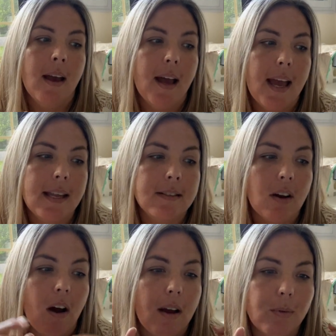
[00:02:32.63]
And
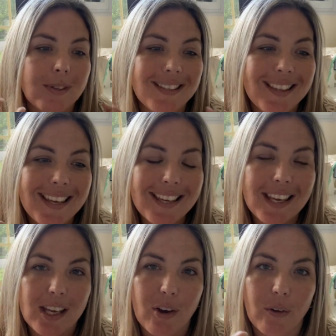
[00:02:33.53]
I was
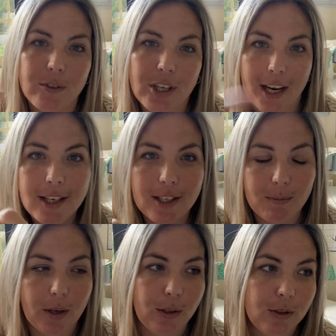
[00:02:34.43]
thinking of changing
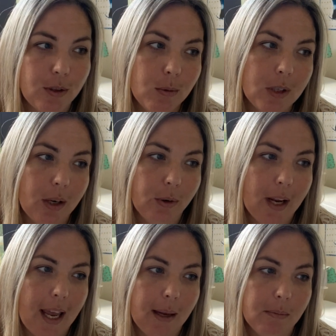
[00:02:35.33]
my YouTube channel
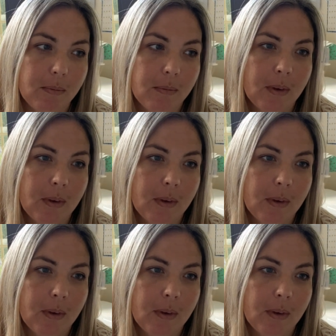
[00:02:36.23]
name